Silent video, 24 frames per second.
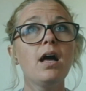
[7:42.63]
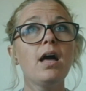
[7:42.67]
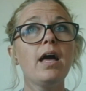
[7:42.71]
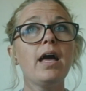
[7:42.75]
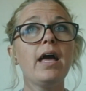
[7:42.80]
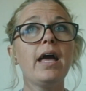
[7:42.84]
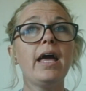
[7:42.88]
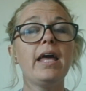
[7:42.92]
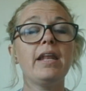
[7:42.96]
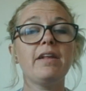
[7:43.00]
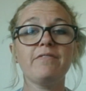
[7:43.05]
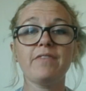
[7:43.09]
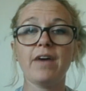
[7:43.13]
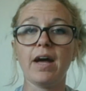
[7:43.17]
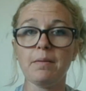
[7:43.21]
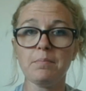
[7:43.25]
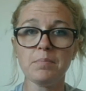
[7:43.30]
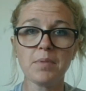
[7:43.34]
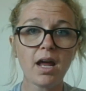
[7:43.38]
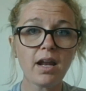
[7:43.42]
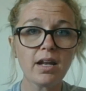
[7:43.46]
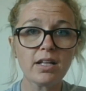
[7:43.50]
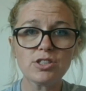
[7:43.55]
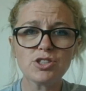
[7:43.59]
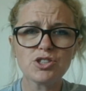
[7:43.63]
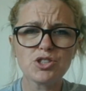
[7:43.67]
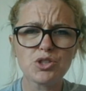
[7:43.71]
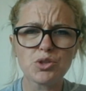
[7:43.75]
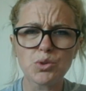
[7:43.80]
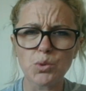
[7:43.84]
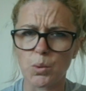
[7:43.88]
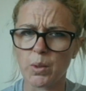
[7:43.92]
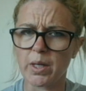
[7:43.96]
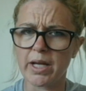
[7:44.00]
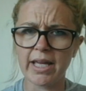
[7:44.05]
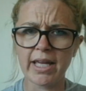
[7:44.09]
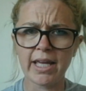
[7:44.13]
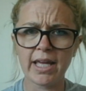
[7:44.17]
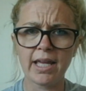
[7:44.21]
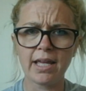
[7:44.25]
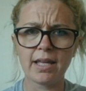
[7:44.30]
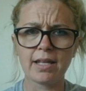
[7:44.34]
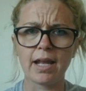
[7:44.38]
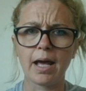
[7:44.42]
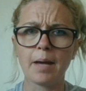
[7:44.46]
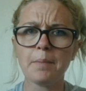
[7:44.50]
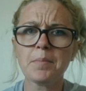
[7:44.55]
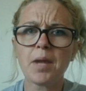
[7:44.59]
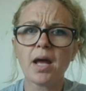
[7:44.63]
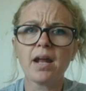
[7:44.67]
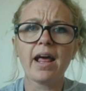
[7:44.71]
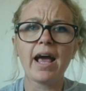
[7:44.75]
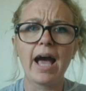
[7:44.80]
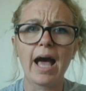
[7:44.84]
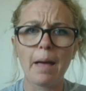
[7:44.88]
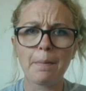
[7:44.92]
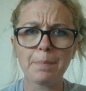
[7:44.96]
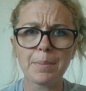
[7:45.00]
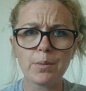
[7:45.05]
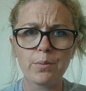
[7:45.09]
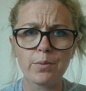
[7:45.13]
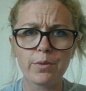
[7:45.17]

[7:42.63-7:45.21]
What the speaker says: And if I'm not enjoying it and I'm not happy